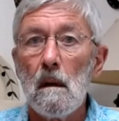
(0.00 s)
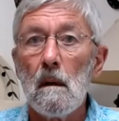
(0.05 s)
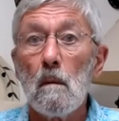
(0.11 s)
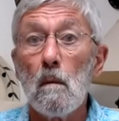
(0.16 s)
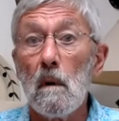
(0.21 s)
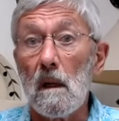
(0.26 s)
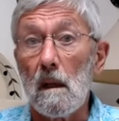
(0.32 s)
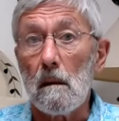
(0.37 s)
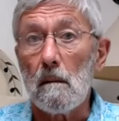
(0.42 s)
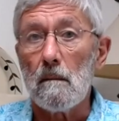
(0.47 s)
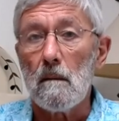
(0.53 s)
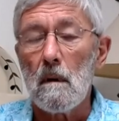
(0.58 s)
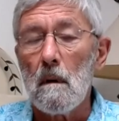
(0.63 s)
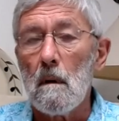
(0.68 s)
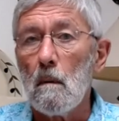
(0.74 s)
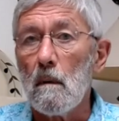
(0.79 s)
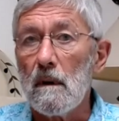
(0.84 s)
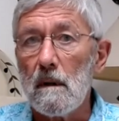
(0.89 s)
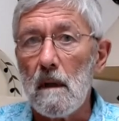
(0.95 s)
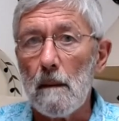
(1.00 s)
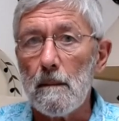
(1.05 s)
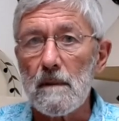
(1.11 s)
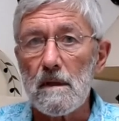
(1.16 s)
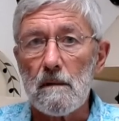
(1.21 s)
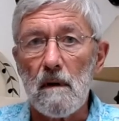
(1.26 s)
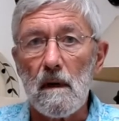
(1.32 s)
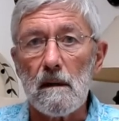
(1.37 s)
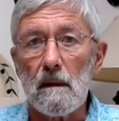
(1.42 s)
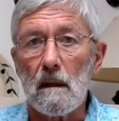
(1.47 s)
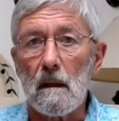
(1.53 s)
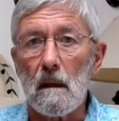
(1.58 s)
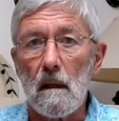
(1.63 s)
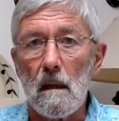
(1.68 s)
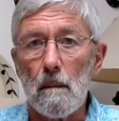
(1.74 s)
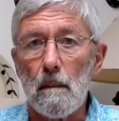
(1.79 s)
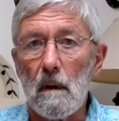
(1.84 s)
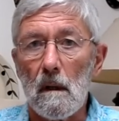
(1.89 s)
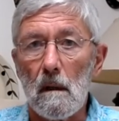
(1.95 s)
Well, when demonstrating the
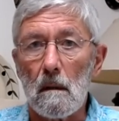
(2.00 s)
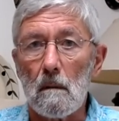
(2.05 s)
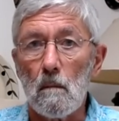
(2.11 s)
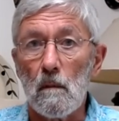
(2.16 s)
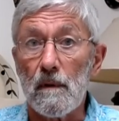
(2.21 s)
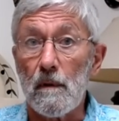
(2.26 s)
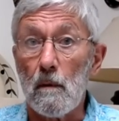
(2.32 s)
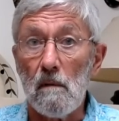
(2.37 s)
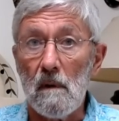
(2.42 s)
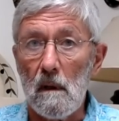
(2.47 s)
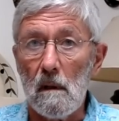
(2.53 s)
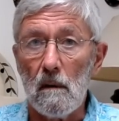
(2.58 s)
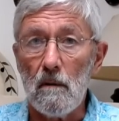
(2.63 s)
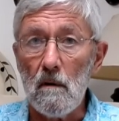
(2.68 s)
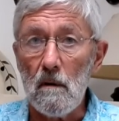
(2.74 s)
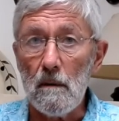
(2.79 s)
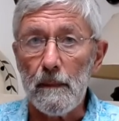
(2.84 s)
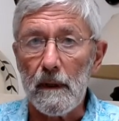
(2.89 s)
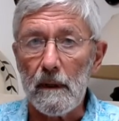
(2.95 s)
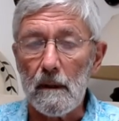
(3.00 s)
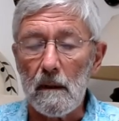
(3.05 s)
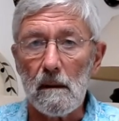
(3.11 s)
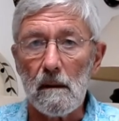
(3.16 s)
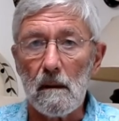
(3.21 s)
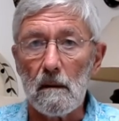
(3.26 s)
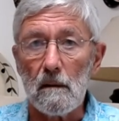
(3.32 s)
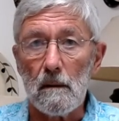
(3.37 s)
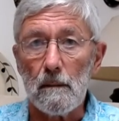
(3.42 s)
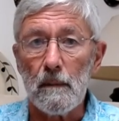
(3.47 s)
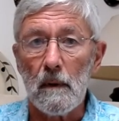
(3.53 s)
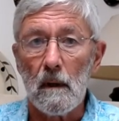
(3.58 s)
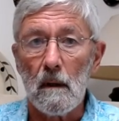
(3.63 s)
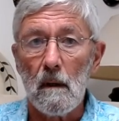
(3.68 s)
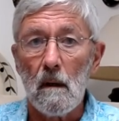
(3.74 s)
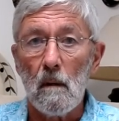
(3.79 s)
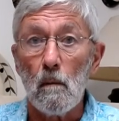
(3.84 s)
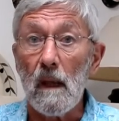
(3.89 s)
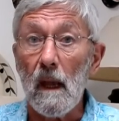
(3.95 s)
car park with a real human in the loop,
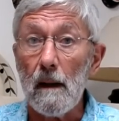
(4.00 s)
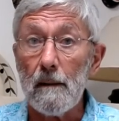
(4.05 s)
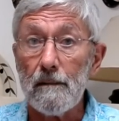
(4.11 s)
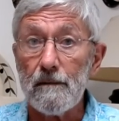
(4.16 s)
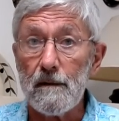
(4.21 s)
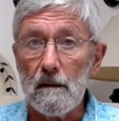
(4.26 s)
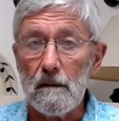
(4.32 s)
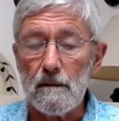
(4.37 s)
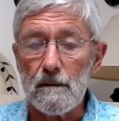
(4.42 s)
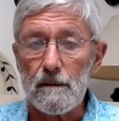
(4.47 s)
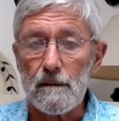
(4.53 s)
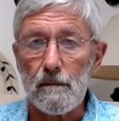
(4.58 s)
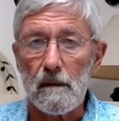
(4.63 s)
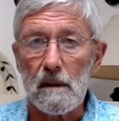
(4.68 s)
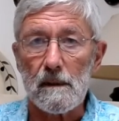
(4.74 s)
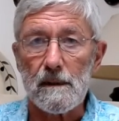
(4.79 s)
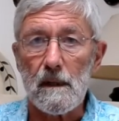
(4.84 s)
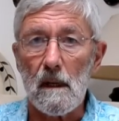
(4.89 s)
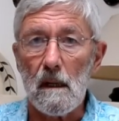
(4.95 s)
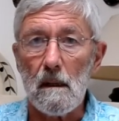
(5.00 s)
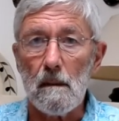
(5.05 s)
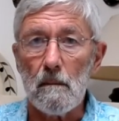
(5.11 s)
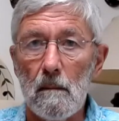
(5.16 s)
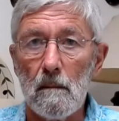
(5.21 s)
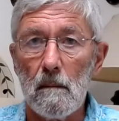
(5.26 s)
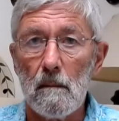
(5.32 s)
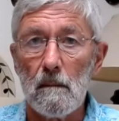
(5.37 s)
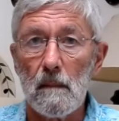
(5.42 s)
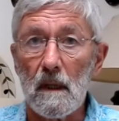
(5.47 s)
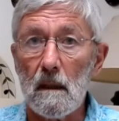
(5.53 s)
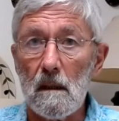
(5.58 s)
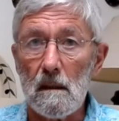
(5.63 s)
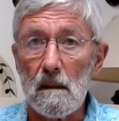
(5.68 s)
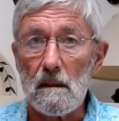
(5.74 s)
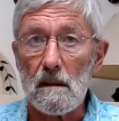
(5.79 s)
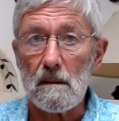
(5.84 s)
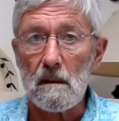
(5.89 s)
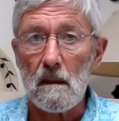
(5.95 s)
we have to use real time
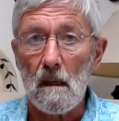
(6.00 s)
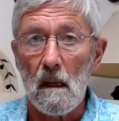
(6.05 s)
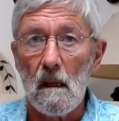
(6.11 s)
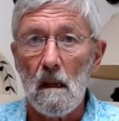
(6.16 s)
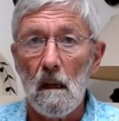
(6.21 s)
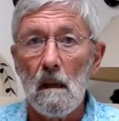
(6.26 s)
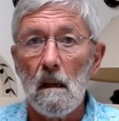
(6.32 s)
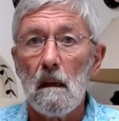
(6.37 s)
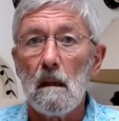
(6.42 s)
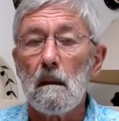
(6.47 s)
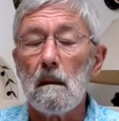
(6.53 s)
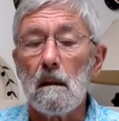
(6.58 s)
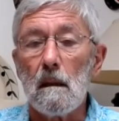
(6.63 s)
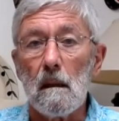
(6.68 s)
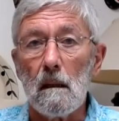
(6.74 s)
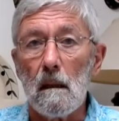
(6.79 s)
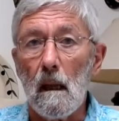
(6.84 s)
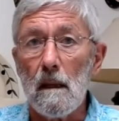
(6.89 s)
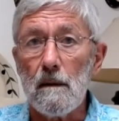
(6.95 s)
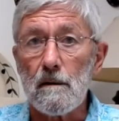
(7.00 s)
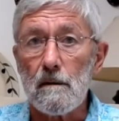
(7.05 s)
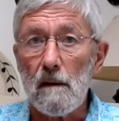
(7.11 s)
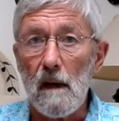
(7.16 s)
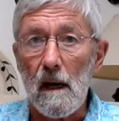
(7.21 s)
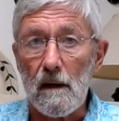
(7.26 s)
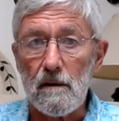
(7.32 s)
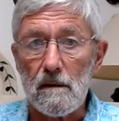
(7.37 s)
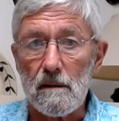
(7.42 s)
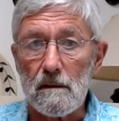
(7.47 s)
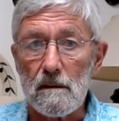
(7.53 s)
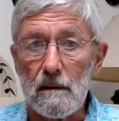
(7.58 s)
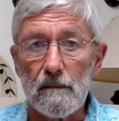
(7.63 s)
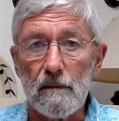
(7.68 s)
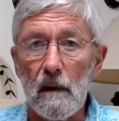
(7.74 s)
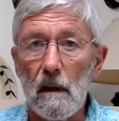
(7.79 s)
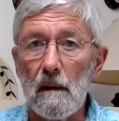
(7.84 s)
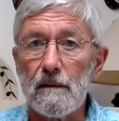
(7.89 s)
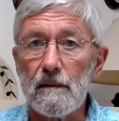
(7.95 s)
because the interactions
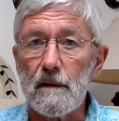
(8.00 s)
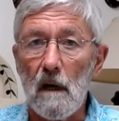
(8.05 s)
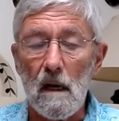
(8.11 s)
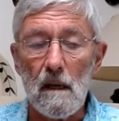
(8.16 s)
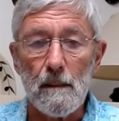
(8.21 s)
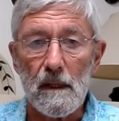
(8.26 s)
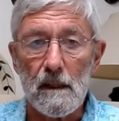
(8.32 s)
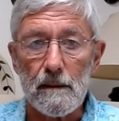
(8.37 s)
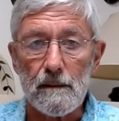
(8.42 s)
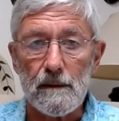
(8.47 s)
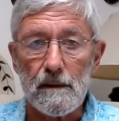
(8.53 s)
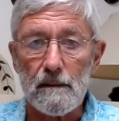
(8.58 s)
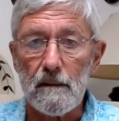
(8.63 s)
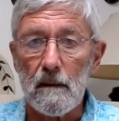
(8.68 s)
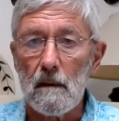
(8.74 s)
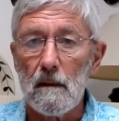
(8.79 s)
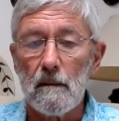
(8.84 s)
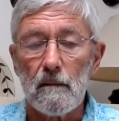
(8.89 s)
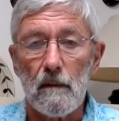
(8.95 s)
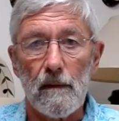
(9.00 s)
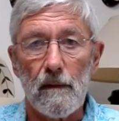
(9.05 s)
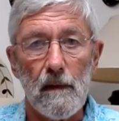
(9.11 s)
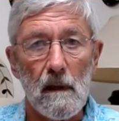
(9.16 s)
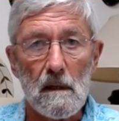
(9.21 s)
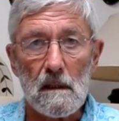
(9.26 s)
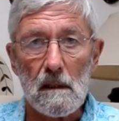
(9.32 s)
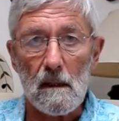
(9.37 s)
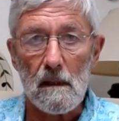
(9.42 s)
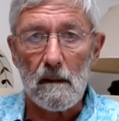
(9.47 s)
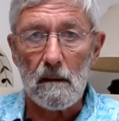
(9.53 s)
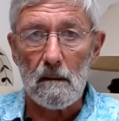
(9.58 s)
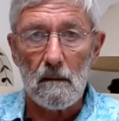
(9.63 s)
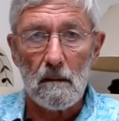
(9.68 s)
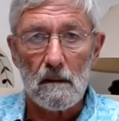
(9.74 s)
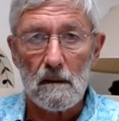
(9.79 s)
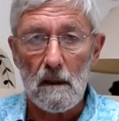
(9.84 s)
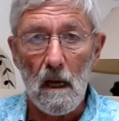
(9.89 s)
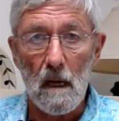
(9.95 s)
involve timeouts for things like
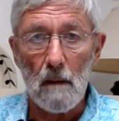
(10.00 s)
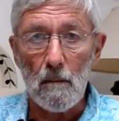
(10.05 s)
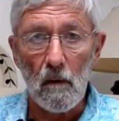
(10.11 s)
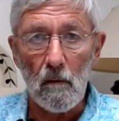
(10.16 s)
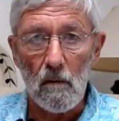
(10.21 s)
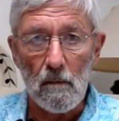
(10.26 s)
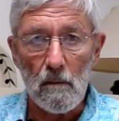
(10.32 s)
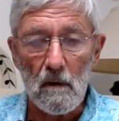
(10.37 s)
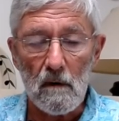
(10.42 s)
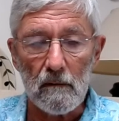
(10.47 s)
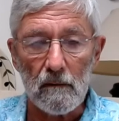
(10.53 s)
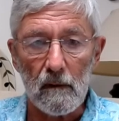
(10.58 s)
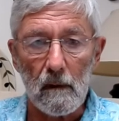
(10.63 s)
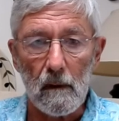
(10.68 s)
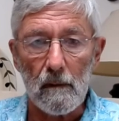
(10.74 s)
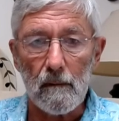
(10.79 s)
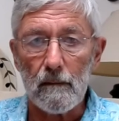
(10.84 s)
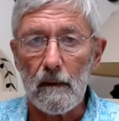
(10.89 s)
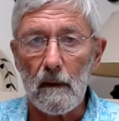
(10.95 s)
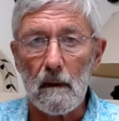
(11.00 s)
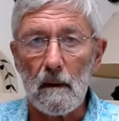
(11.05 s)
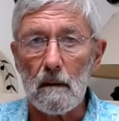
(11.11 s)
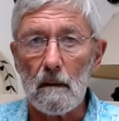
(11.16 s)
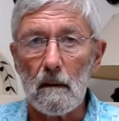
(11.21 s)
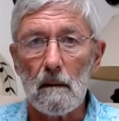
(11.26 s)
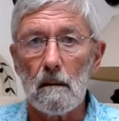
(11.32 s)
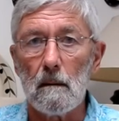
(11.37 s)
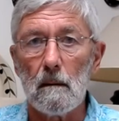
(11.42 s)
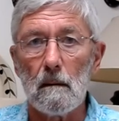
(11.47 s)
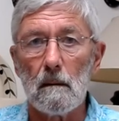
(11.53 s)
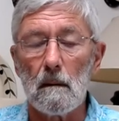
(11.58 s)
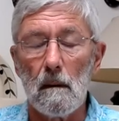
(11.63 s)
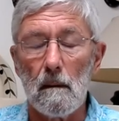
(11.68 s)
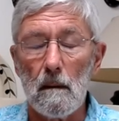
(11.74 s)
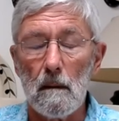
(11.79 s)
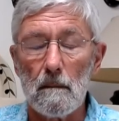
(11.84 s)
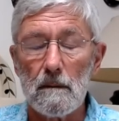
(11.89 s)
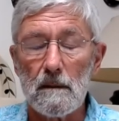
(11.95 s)
timely removal of the
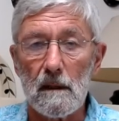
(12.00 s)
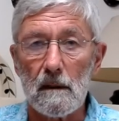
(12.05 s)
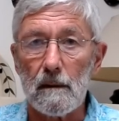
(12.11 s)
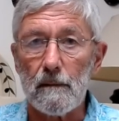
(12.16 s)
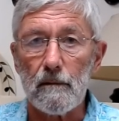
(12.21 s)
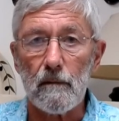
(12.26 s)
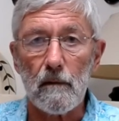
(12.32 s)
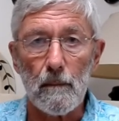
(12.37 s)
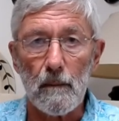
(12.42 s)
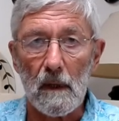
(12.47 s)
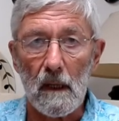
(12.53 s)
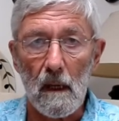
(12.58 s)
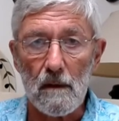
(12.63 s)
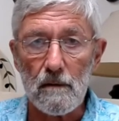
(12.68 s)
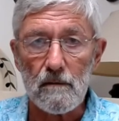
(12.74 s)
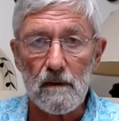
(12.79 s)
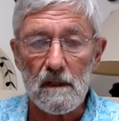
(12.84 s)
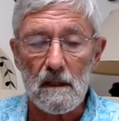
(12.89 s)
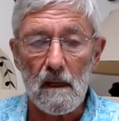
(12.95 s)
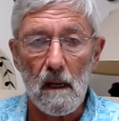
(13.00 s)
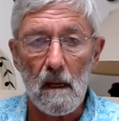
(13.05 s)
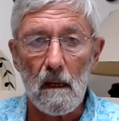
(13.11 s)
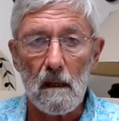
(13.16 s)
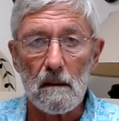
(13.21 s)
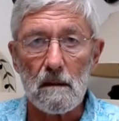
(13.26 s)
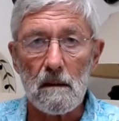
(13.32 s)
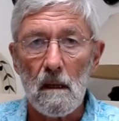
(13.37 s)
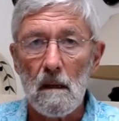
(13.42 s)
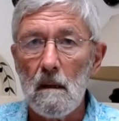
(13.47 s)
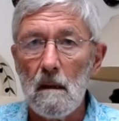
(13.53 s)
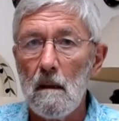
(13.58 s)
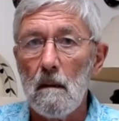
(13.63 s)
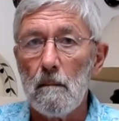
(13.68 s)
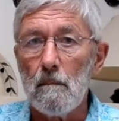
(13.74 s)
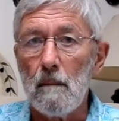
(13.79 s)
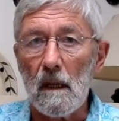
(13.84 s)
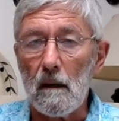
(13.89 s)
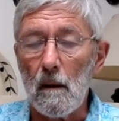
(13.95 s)
ticket from the entry stand,
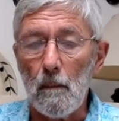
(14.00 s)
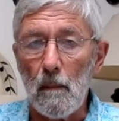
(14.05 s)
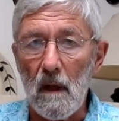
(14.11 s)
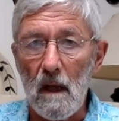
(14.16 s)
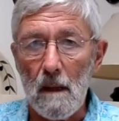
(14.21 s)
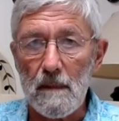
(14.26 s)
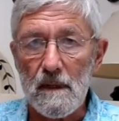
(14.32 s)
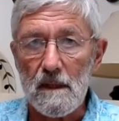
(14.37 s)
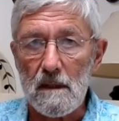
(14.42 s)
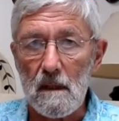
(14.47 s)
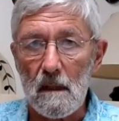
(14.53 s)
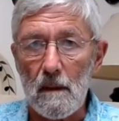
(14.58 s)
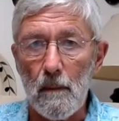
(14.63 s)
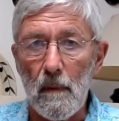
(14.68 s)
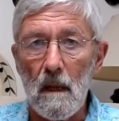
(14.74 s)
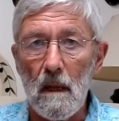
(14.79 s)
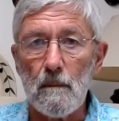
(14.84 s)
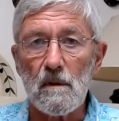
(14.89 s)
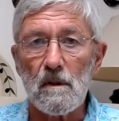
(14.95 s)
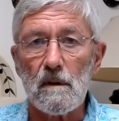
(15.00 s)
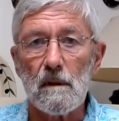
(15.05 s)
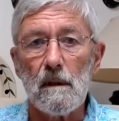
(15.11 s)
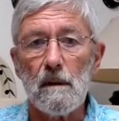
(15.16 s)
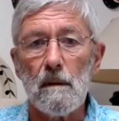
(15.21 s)
making payments at the pay machine.